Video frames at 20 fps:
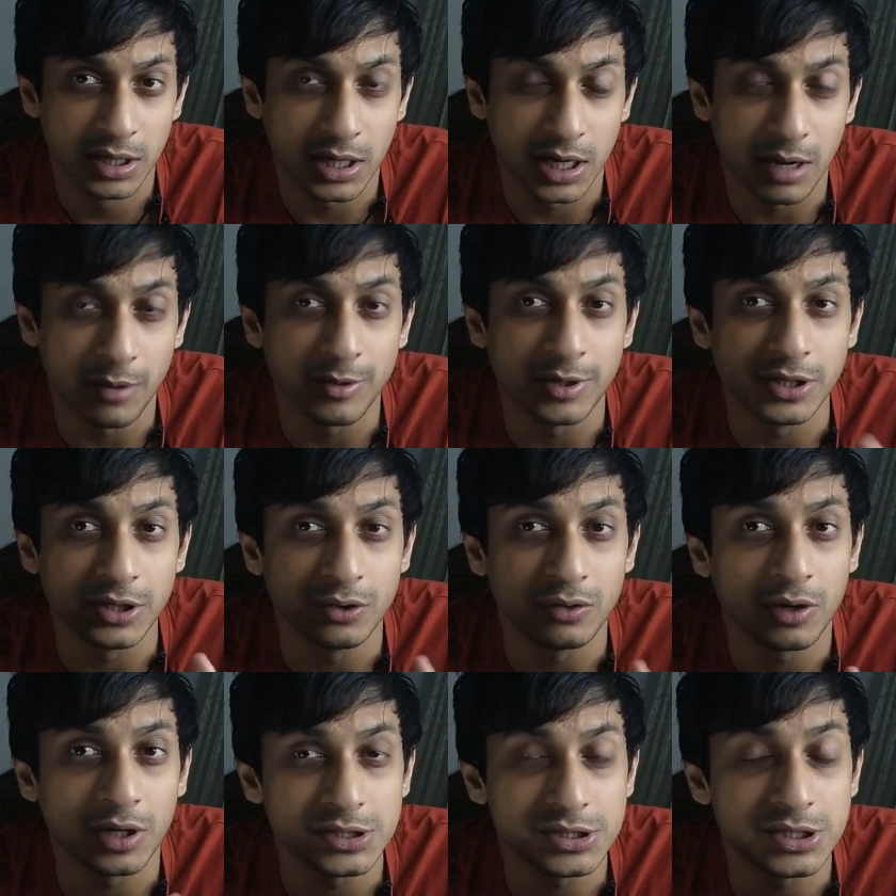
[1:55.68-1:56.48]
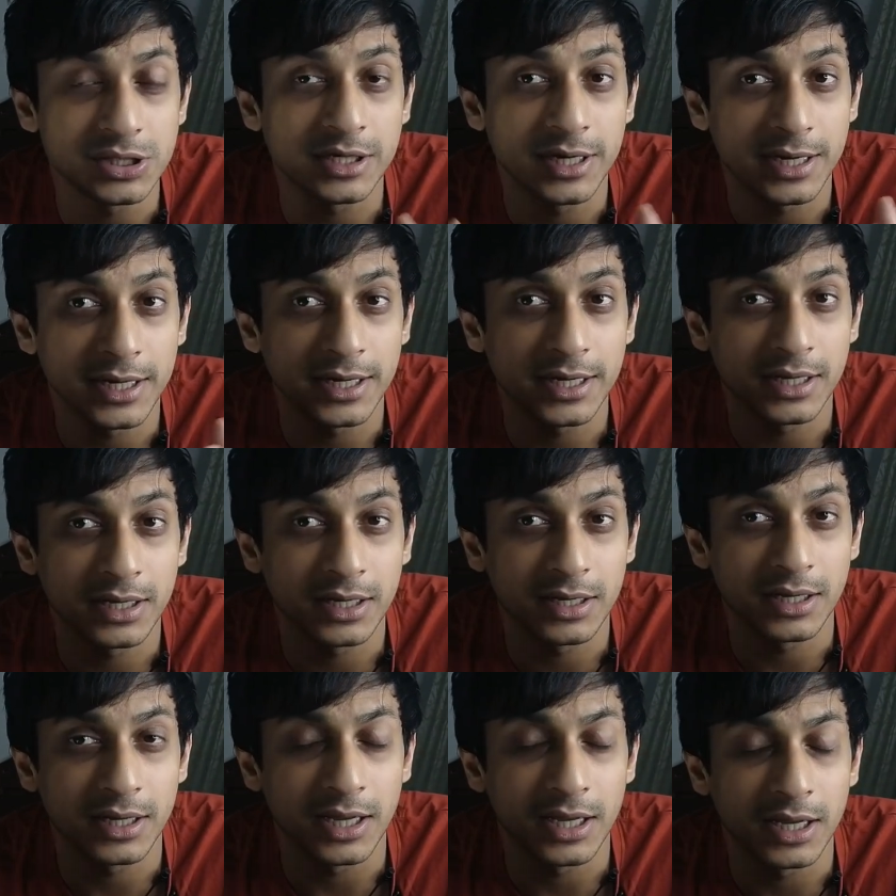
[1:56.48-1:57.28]
I mean, you are
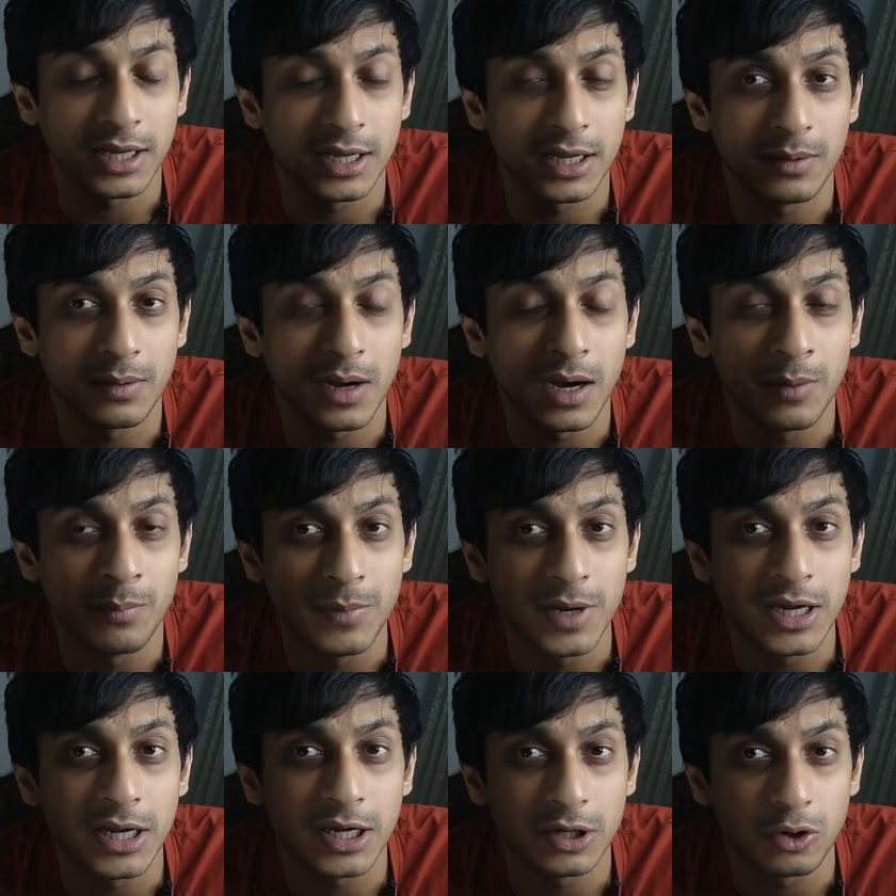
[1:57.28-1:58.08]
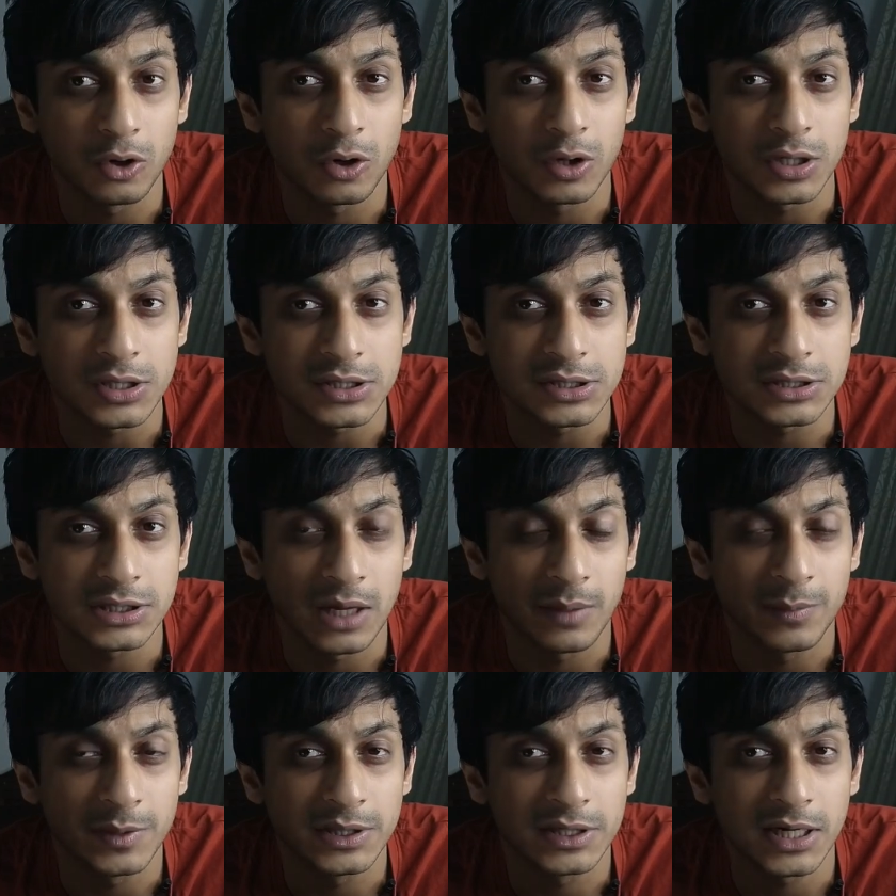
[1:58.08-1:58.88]
generating $1 million.
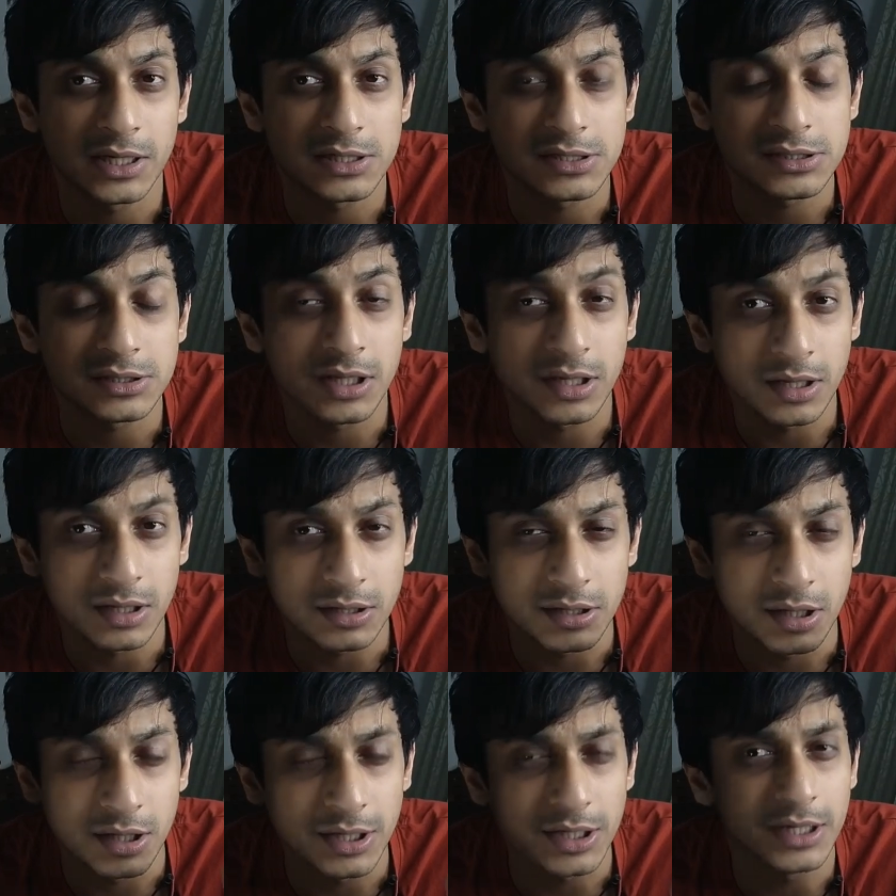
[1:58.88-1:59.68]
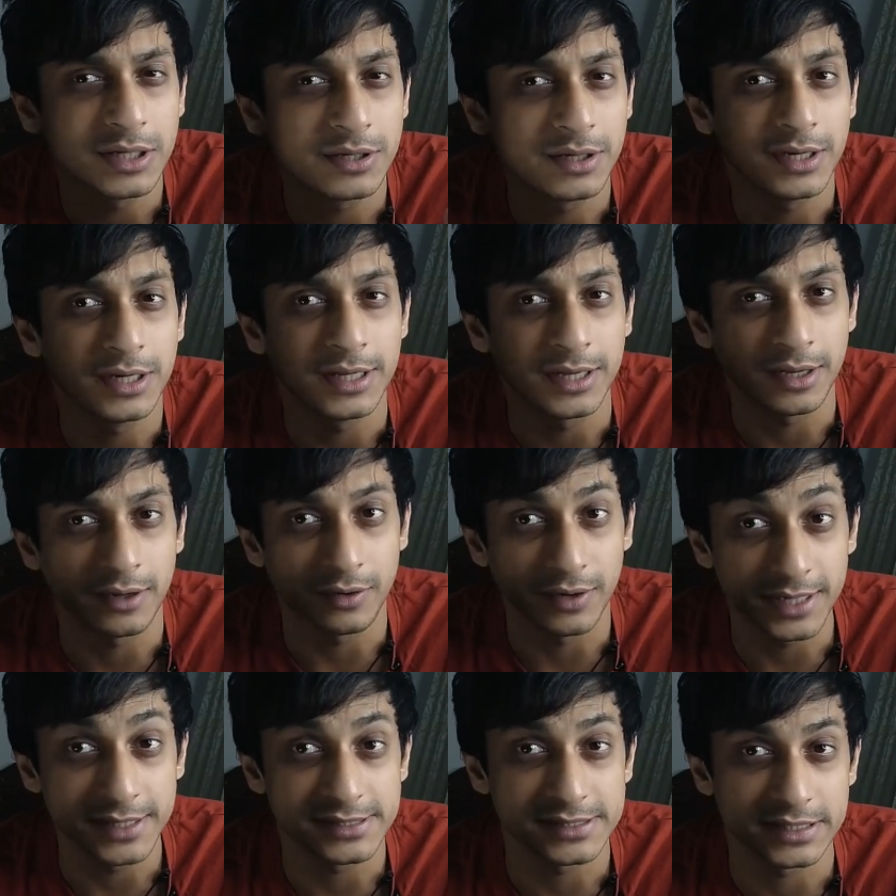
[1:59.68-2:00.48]
I mean, that is really
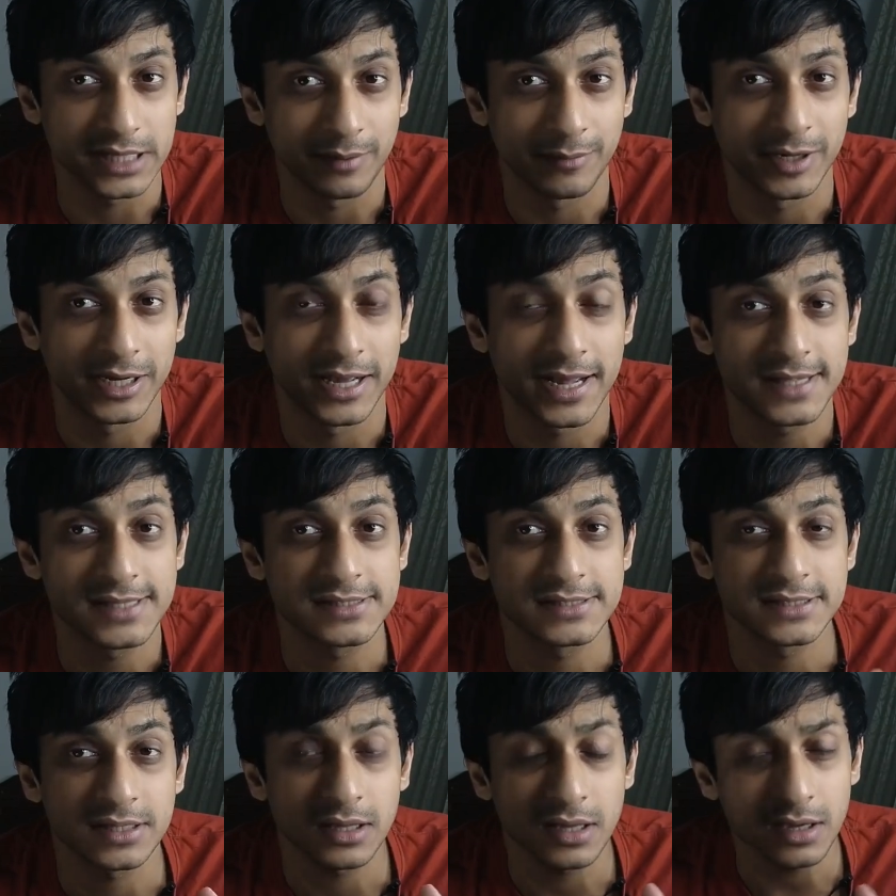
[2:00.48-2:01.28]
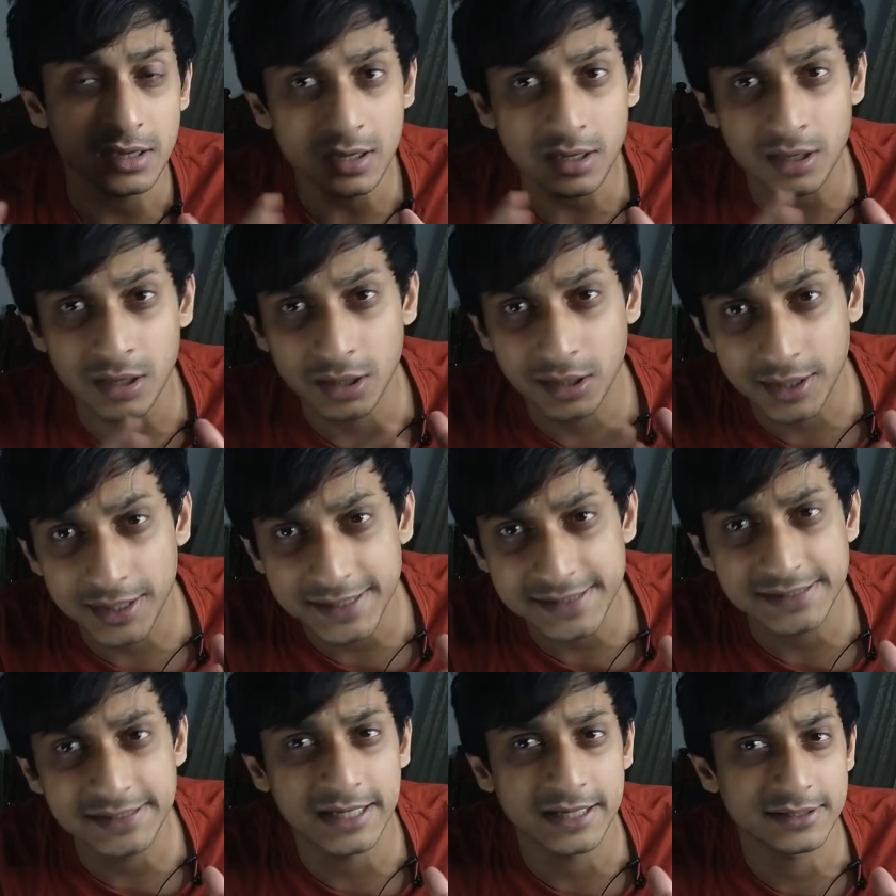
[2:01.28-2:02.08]
crazy. I mean, as
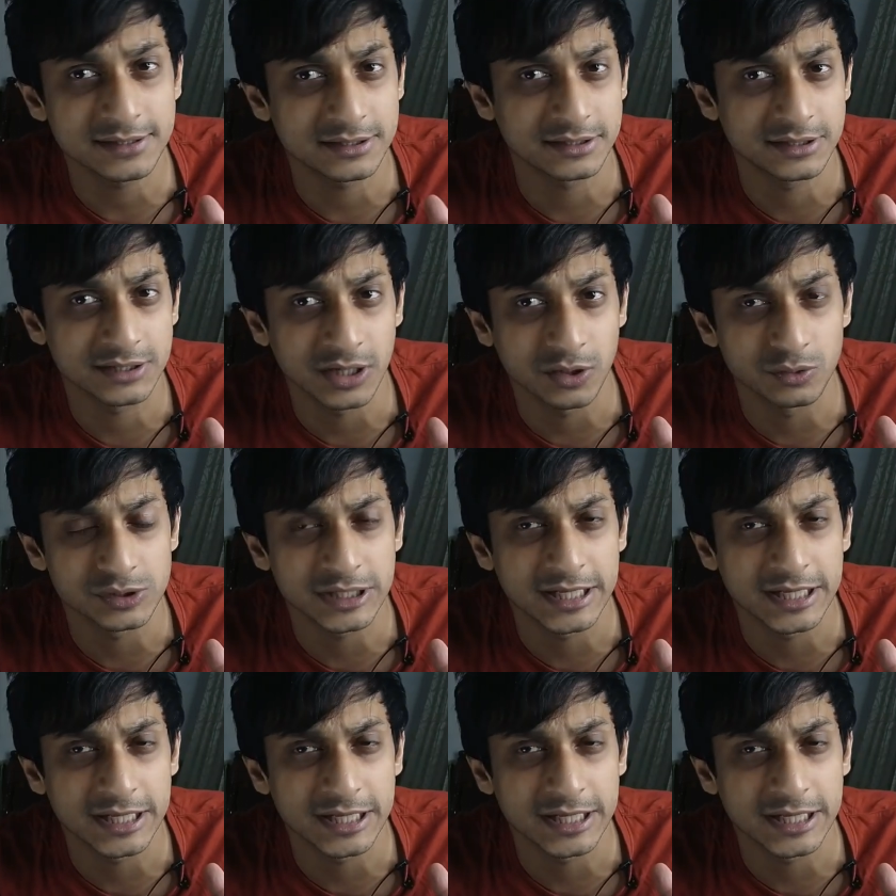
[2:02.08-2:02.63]
crazy as it sounds,